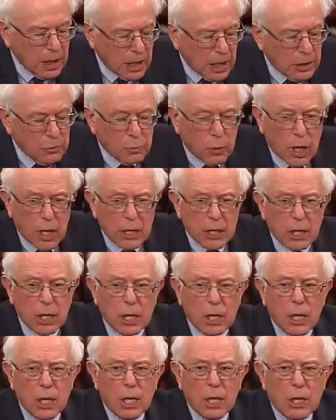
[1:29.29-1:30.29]
And what
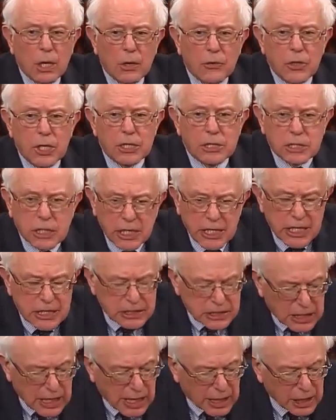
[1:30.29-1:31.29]
these
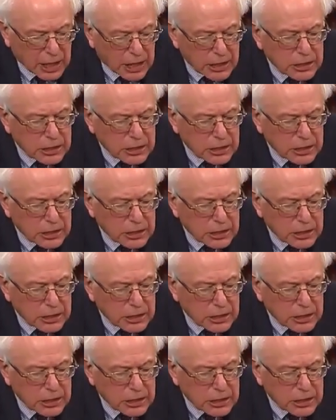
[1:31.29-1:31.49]
leaks tell